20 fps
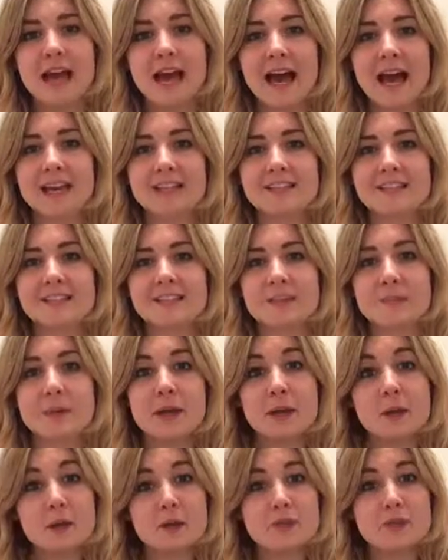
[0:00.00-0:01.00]
and it's a
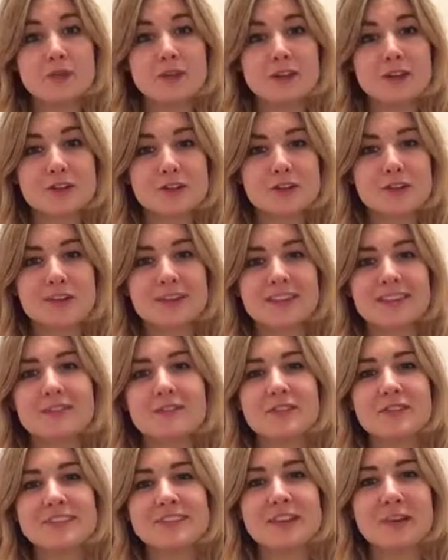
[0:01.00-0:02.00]
bit controversial in the
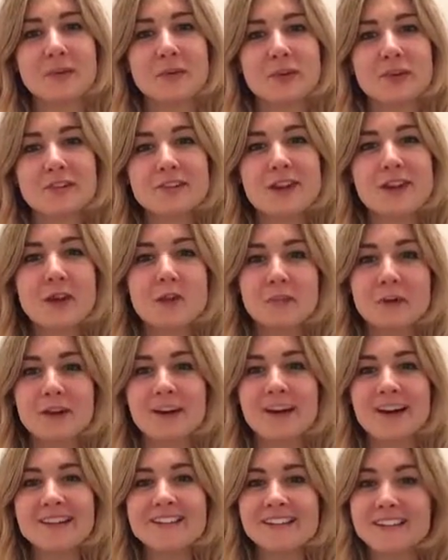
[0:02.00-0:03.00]
physio world, but
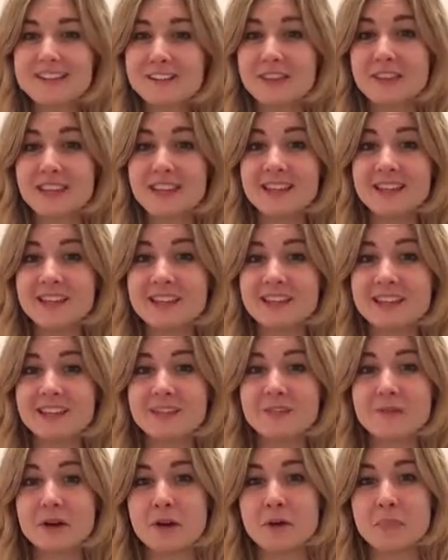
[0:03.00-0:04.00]
I tend to think that
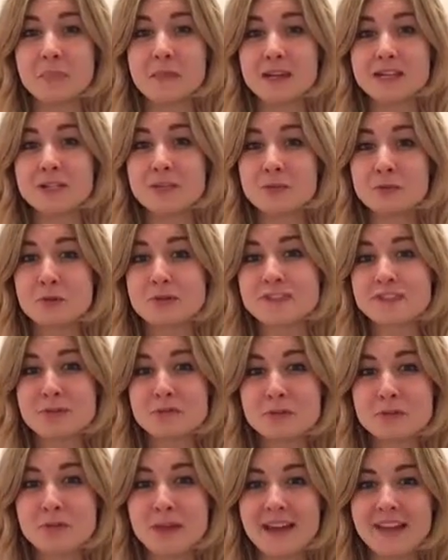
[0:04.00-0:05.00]
if a patient walks in
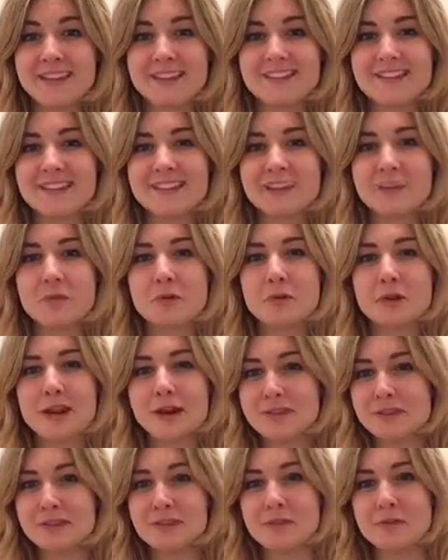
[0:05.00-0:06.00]
with pain and then they walk
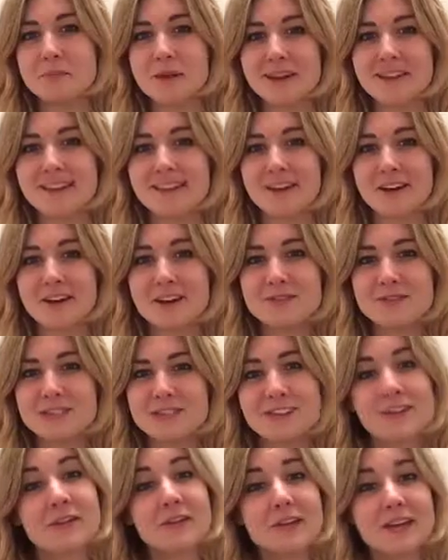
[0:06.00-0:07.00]
out with no pain, that I've done
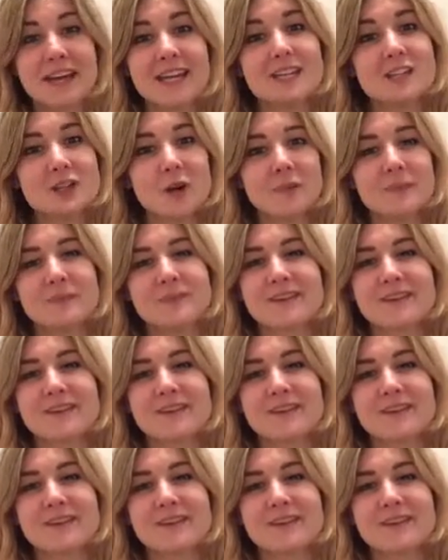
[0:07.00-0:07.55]
an okay job.